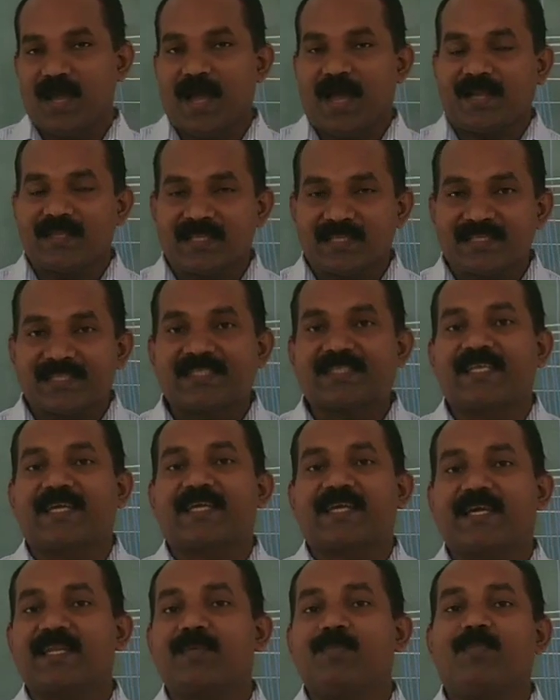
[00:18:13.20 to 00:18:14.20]
And the
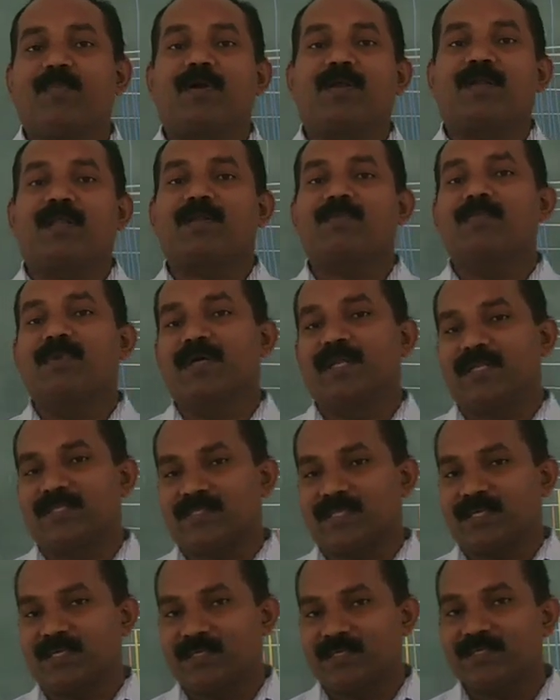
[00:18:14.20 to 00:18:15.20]
second important
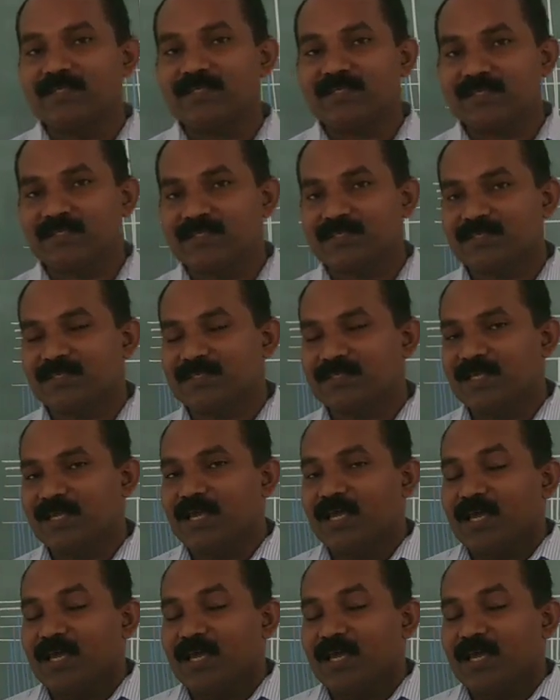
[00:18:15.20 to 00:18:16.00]
merit is